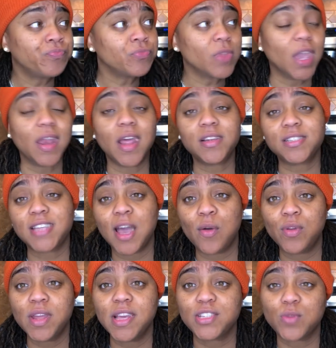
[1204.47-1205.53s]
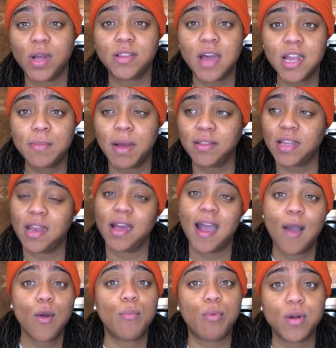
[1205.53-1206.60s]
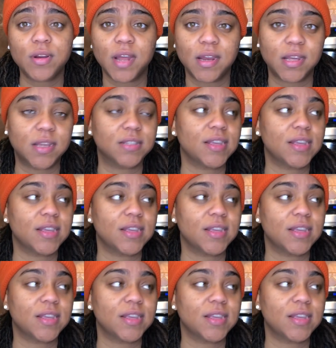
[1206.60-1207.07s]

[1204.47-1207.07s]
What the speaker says: And that's just how it is. So I thought about that, like how important that is.